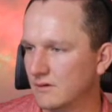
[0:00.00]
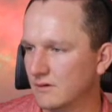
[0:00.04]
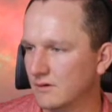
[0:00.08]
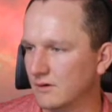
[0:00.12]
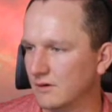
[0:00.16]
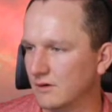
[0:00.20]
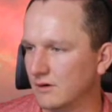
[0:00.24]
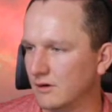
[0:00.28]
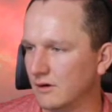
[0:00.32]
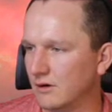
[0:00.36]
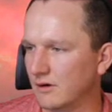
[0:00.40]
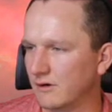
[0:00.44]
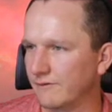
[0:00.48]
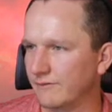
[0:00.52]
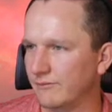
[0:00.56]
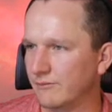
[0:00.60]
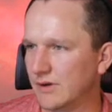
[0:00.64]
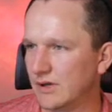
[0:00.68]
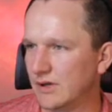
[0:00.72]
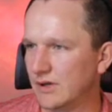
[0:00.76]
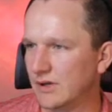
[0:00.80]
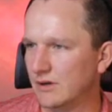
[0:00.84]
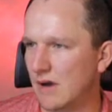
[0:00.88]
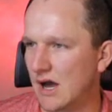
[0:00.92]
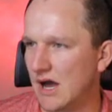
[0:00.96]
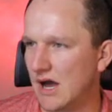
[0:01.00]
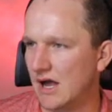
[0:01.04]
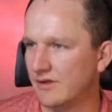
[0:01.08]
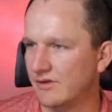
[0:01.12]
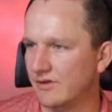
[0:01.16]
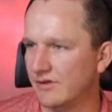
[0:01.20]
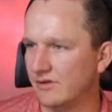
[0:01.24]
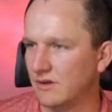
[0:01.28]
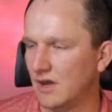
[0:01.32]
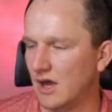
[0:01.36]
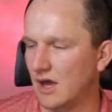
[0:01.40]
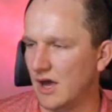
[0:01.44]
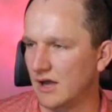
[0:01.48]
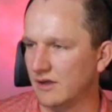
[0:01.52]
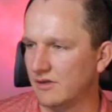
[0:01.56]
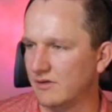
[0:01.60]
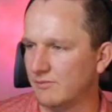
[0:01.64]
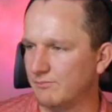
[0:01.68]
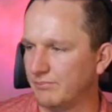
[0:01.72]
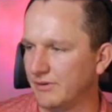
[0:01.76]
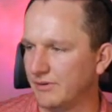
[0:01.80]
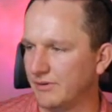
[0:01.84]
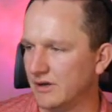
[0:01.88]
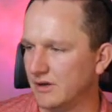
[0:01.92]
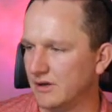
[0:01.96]
Give me my stats,
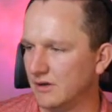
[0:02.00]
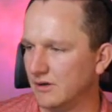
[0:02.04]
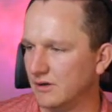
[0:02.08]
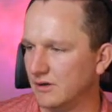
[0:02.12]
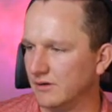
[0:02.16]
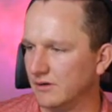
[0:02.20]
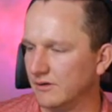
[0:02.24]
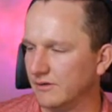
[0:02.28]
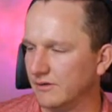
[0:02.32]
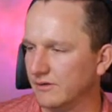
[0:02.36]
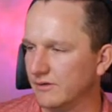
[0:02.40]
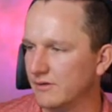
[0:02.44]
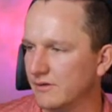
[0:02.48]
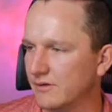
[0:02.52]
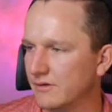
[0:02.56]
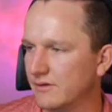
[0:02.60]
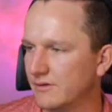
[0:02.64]
please.